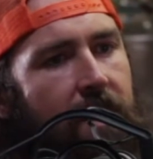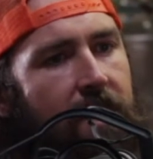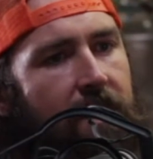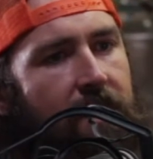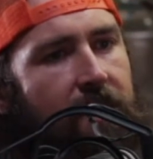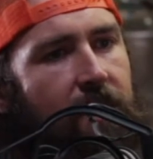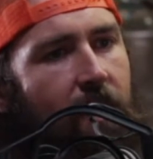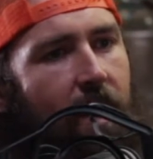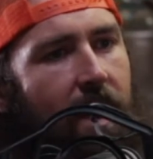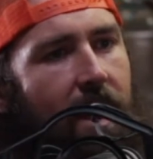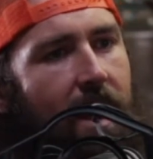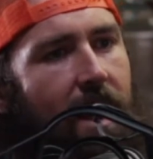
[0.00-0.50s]

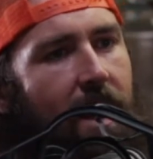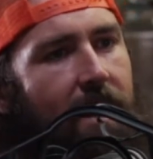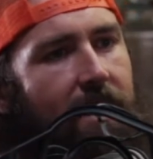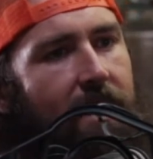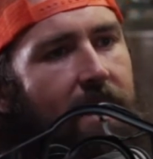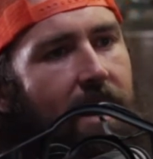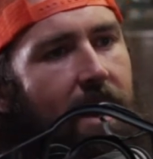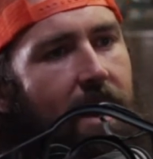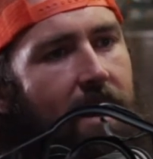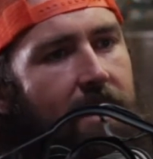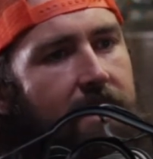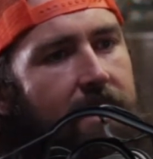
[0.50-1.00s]
So I got
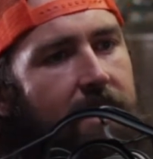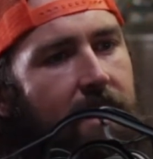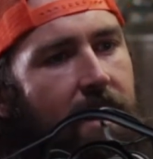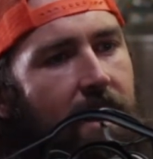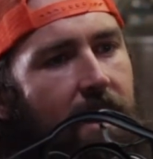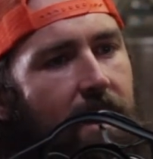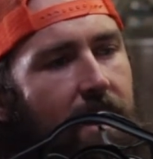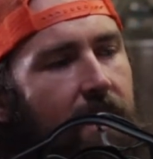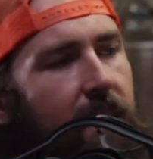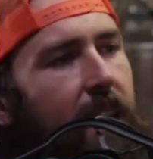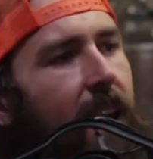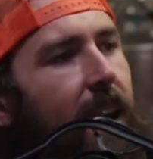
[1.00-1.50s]

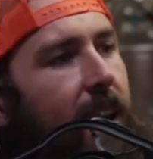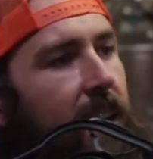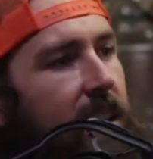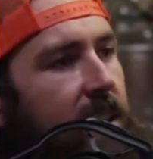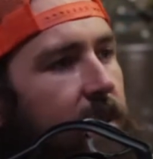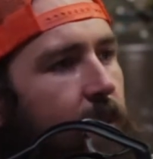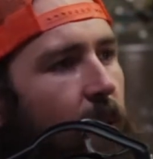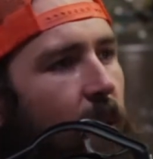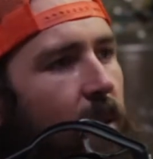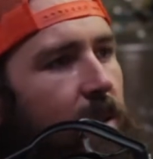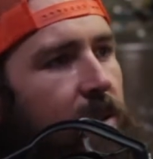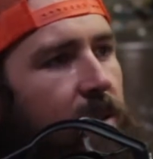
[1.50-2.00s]
that
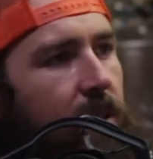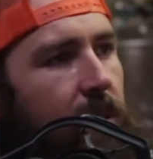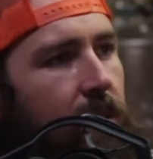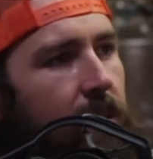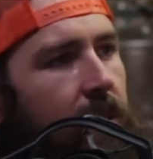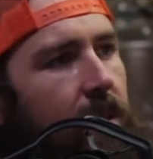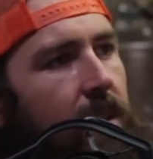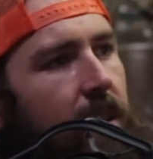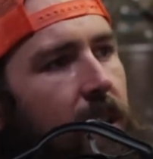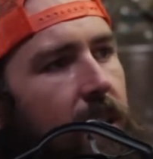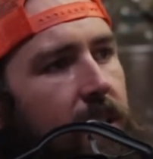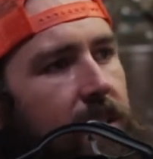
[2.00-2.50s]
exposure
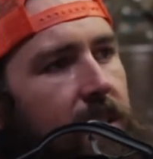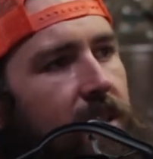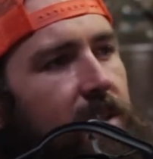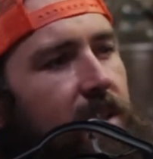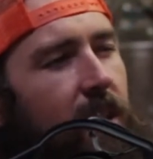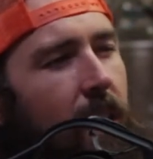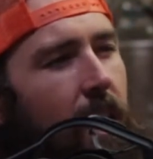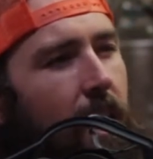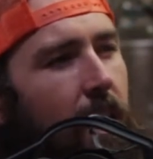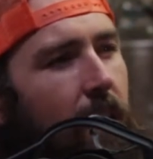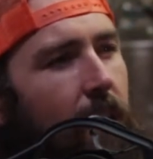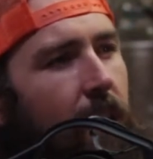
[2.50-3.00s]
as a
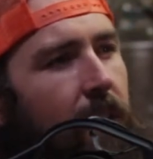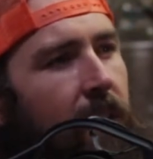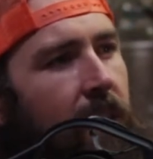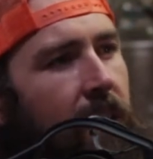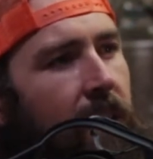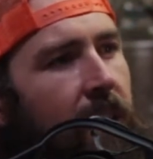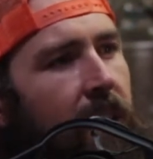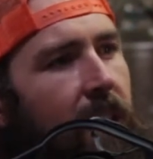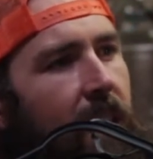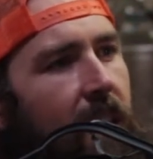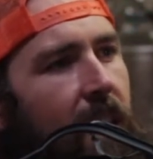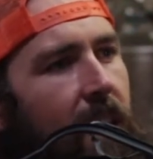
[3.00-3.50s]
child.
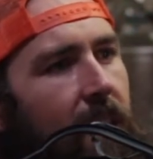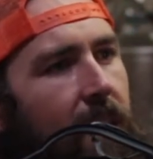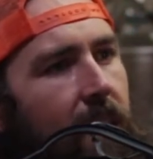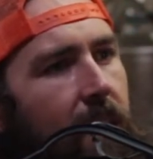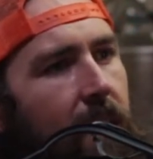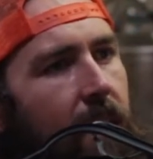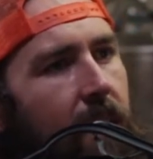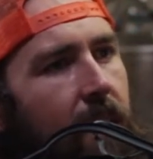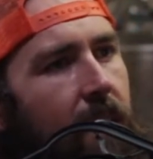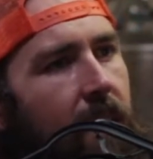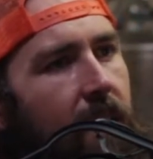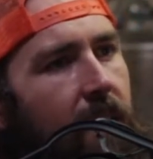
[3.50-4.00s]
And
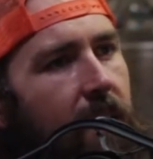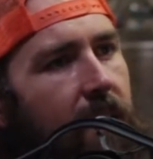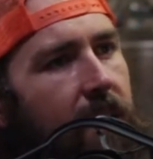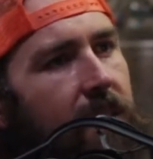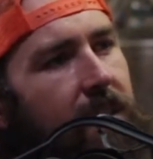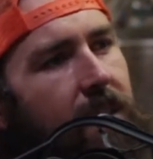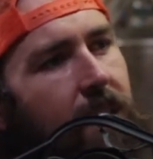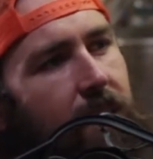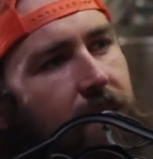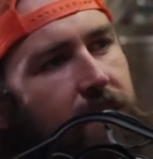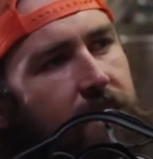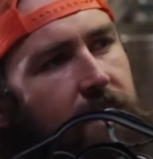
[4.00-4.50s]
then,
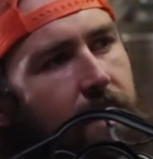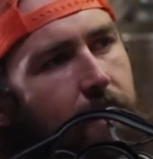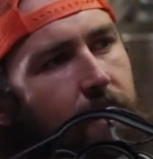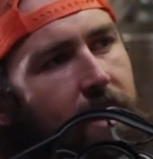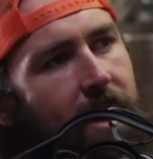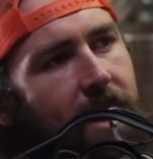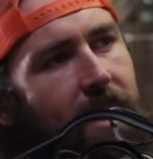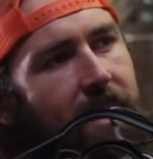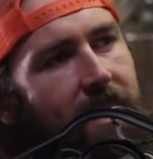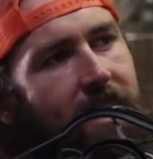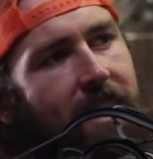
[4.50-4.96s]
some of that